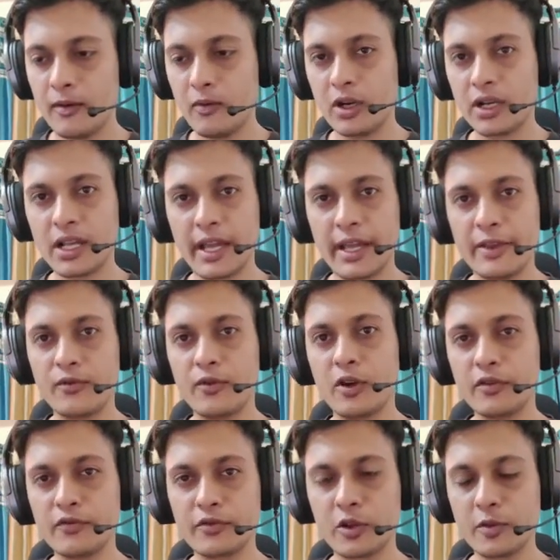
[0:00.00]
What I
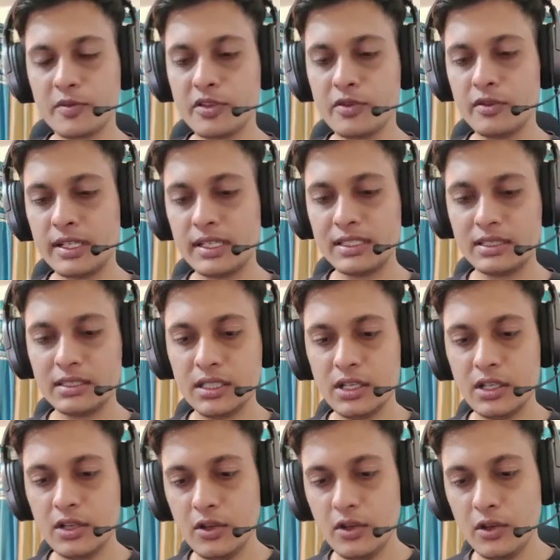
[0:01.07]
want from you is
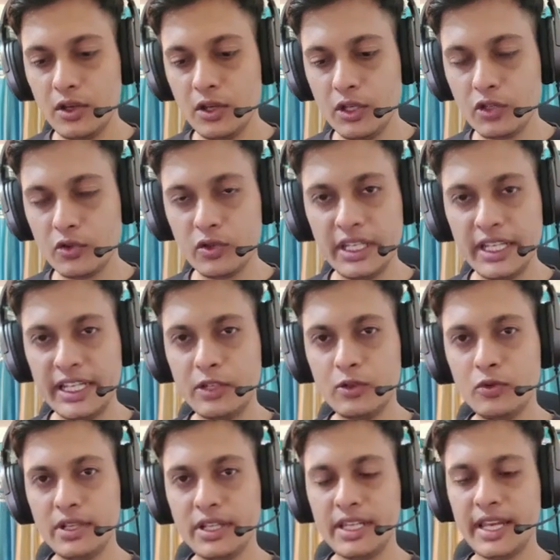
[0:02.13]
you need
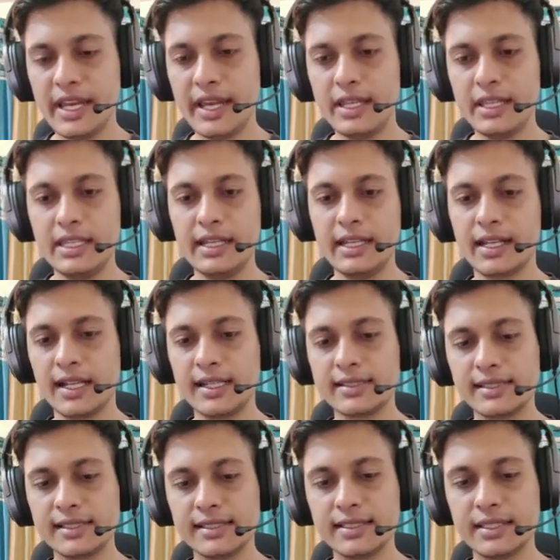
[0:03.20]
to create the
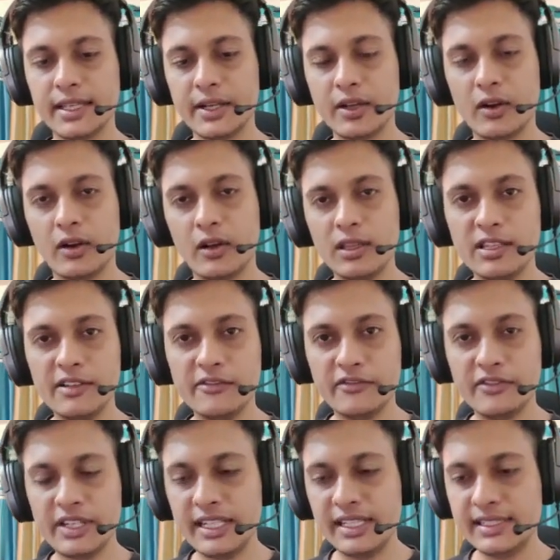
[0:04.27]
classes and all the
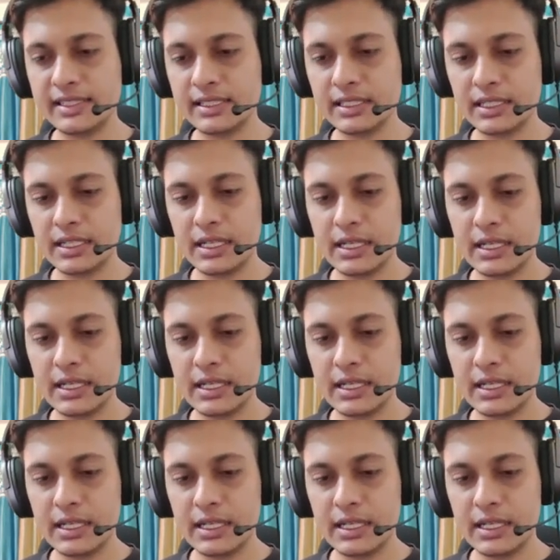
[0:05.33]
fields